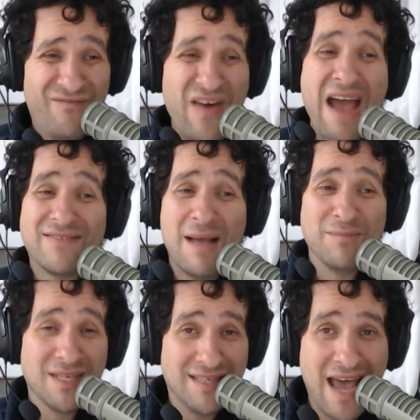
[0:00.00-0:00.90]
5
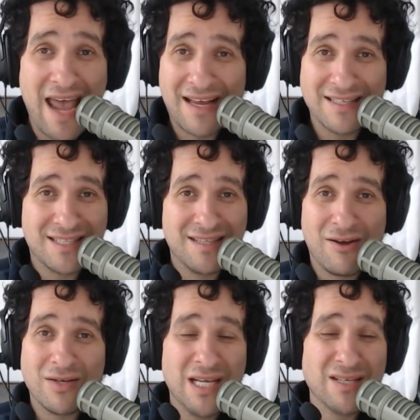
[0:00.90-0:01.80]
times a day because
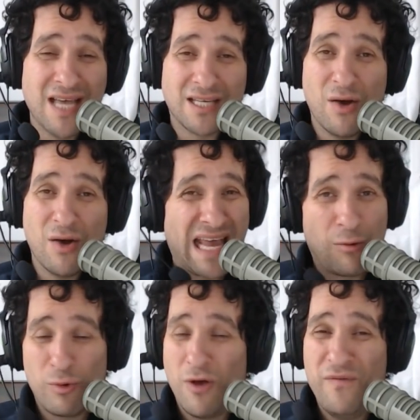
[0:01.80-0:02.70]
there are deals that go
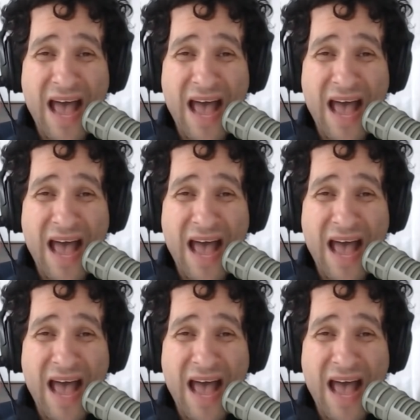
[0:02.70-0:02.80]
like real